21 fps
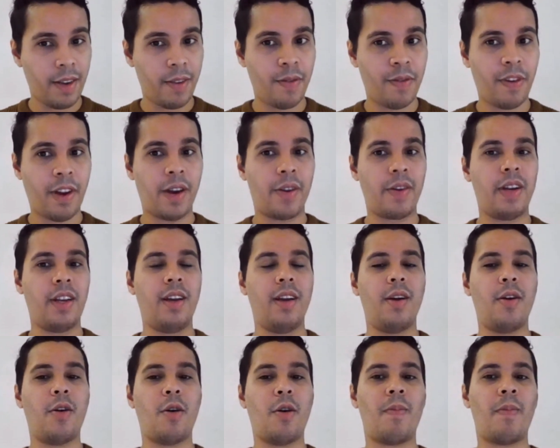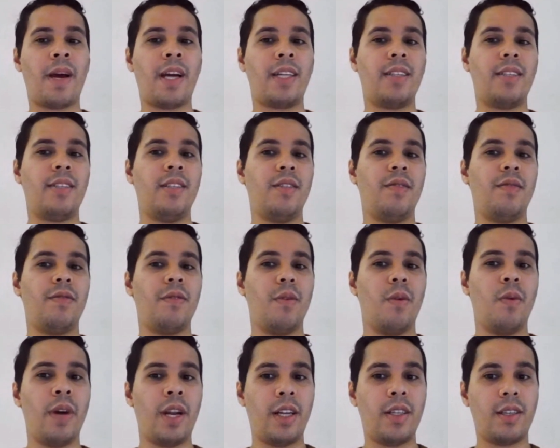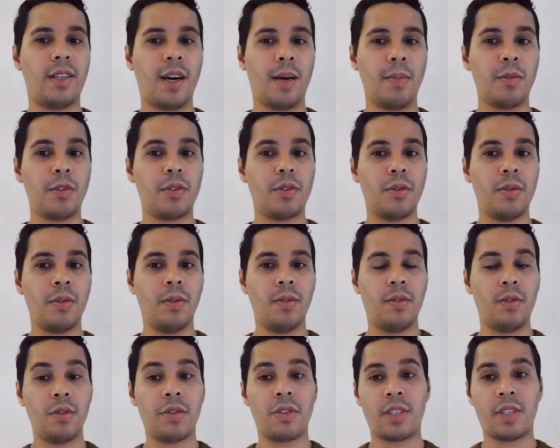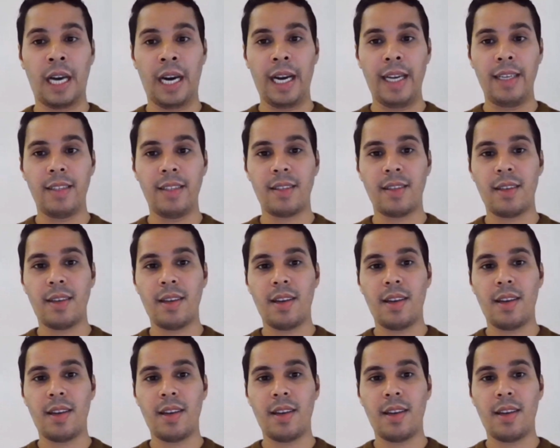very competitive when it comes to size,